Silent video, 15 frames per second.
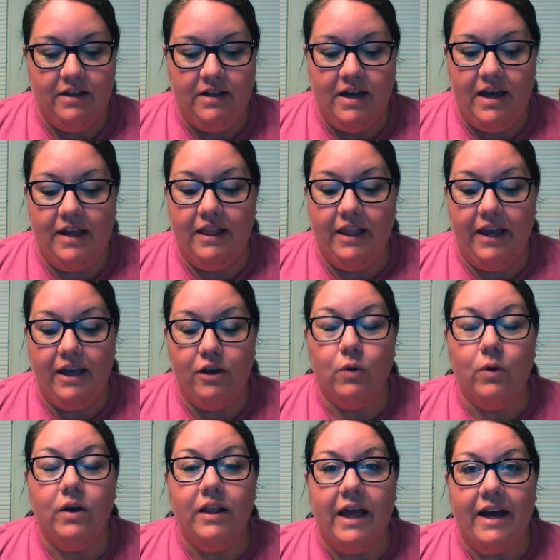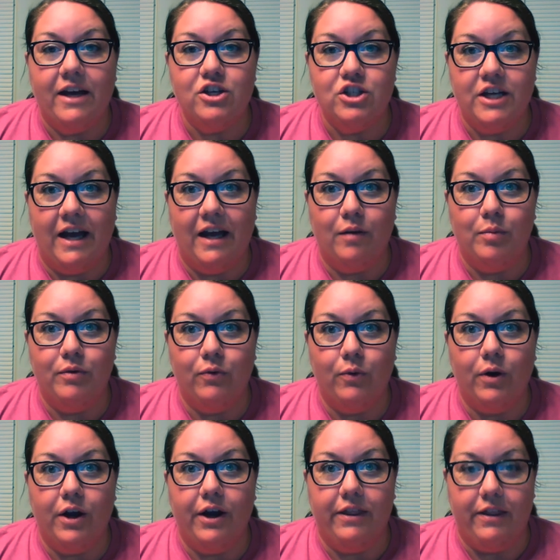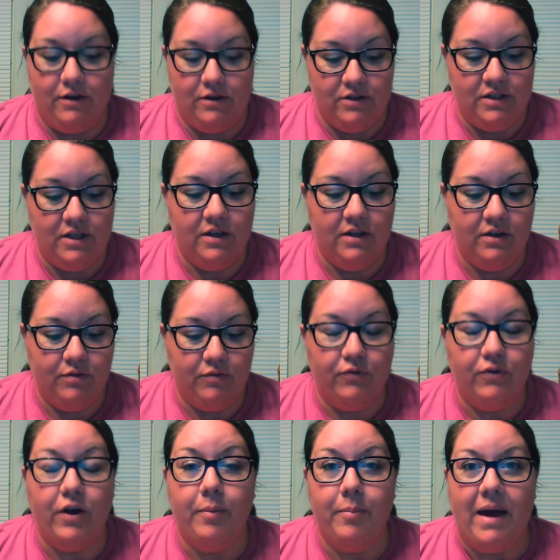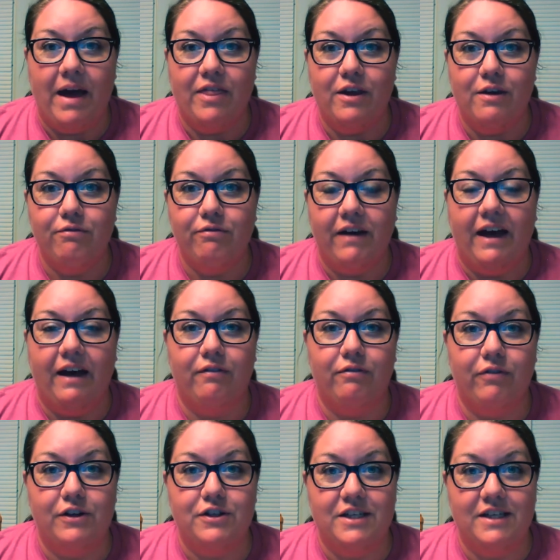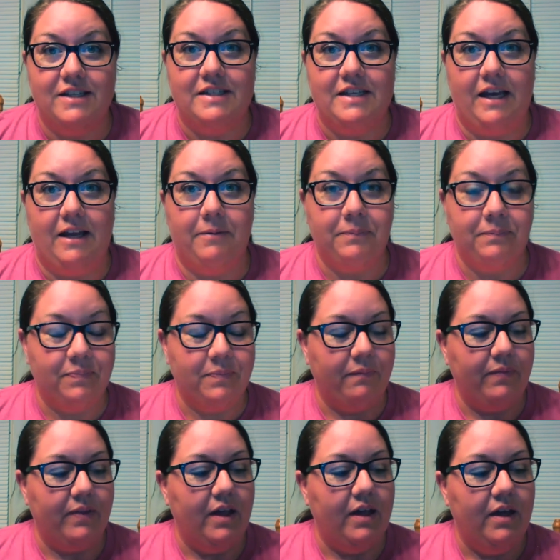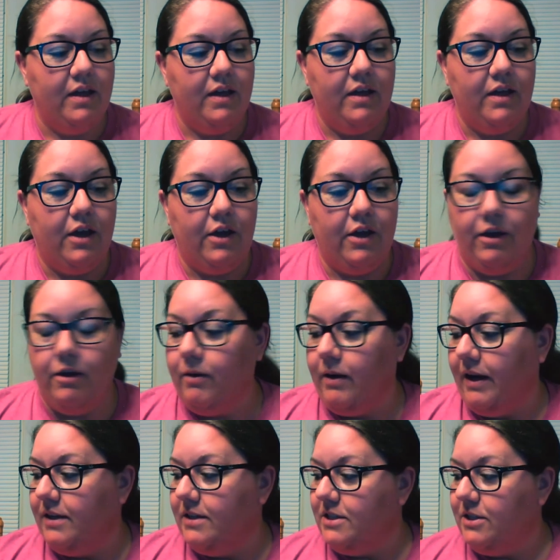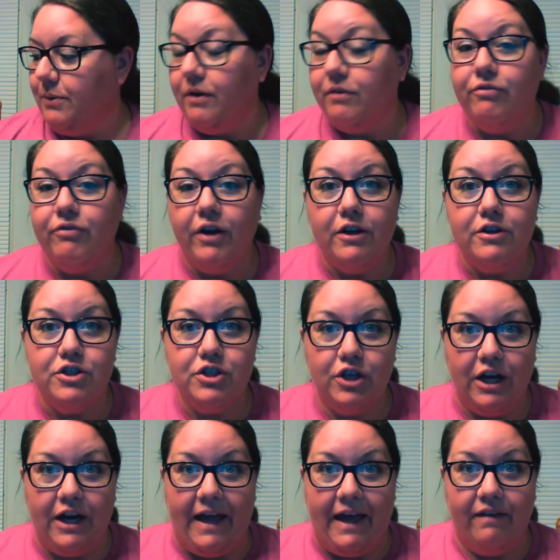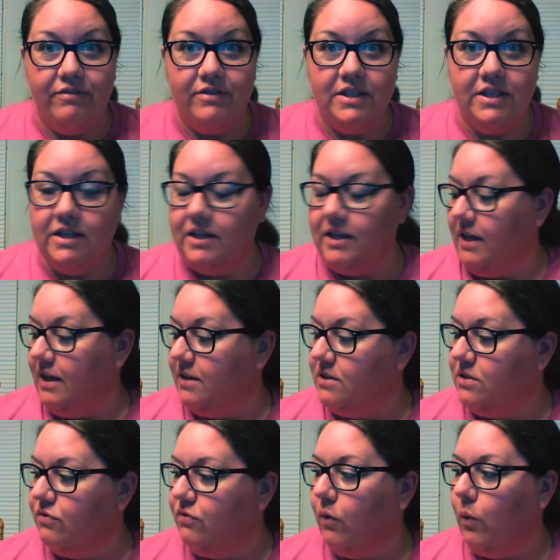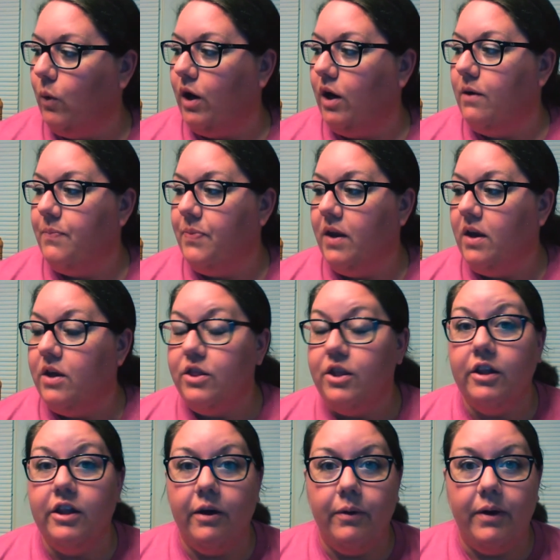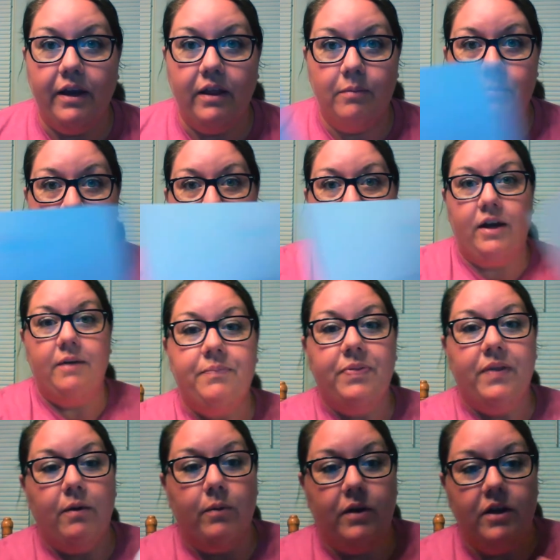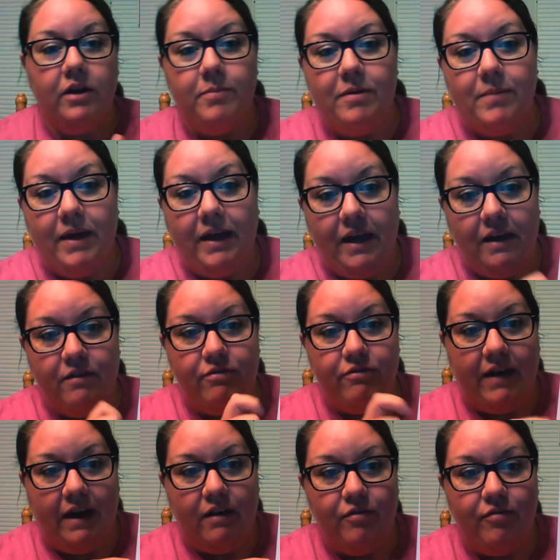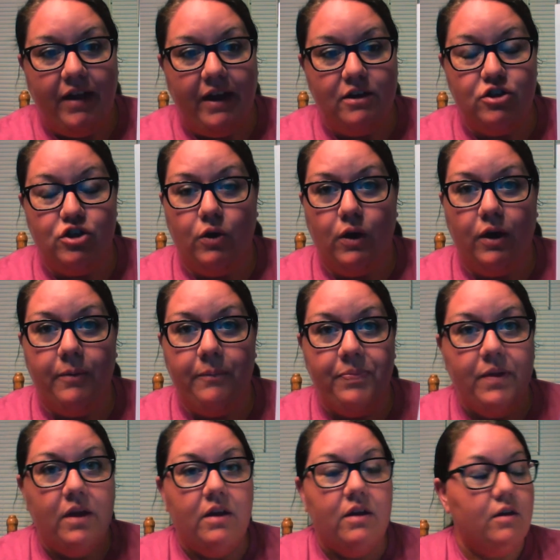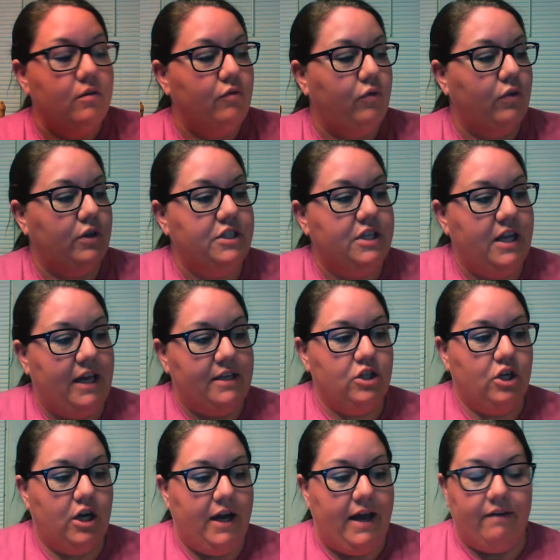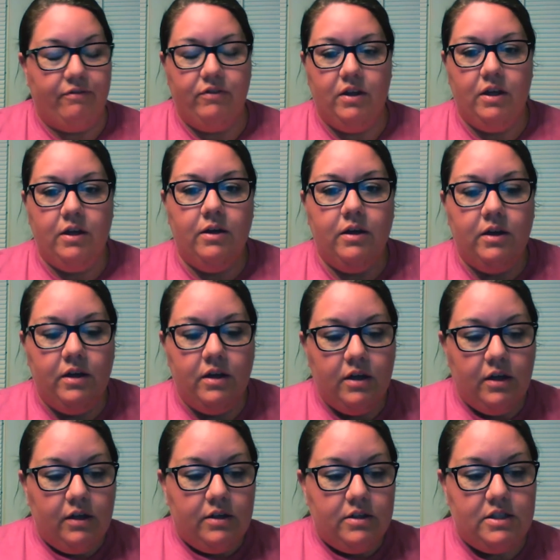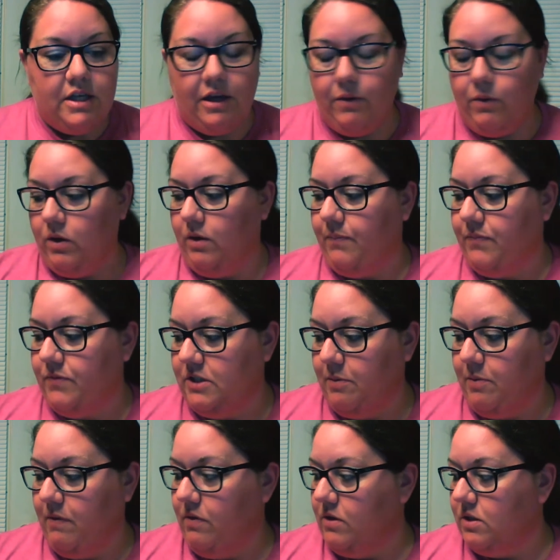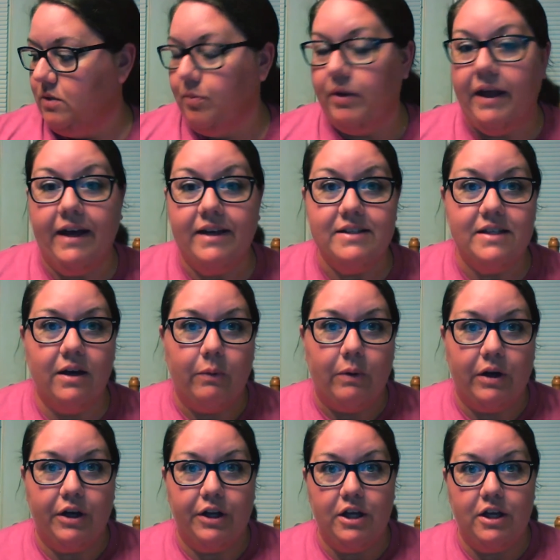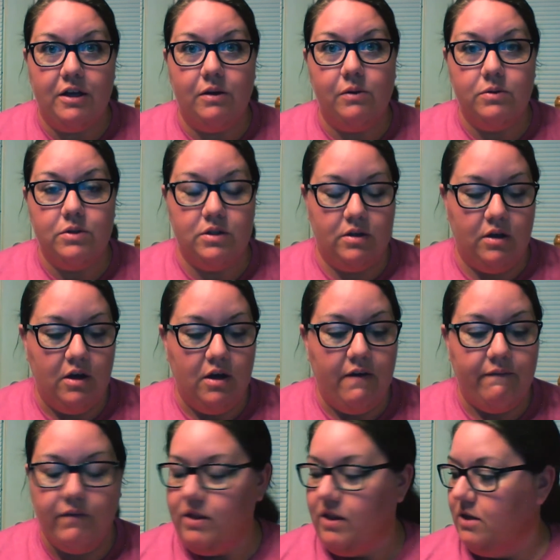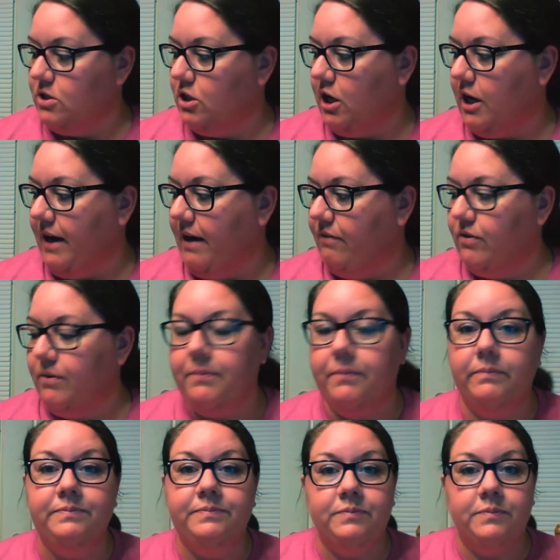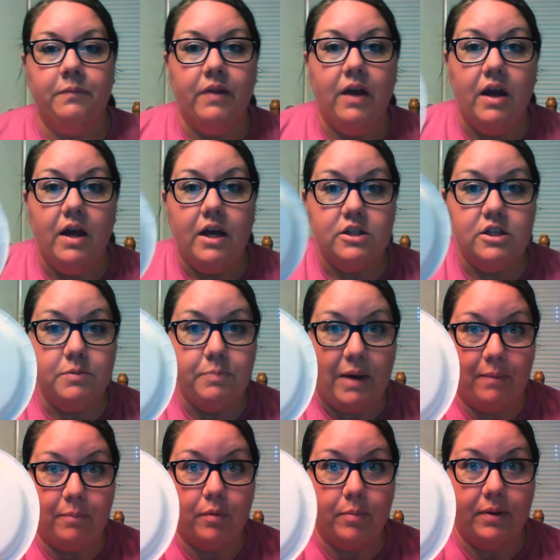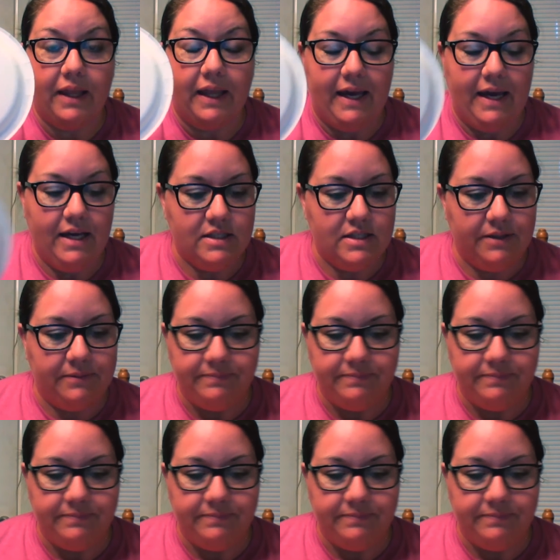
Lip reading: and let your light shine before others, from Matthew 5 verse 16. Alright, so our first craft is for the lower elementary, and we're going to be making a firefly jar for today's craft. So some of the supplies that we're going to use for this craft is a paper plate,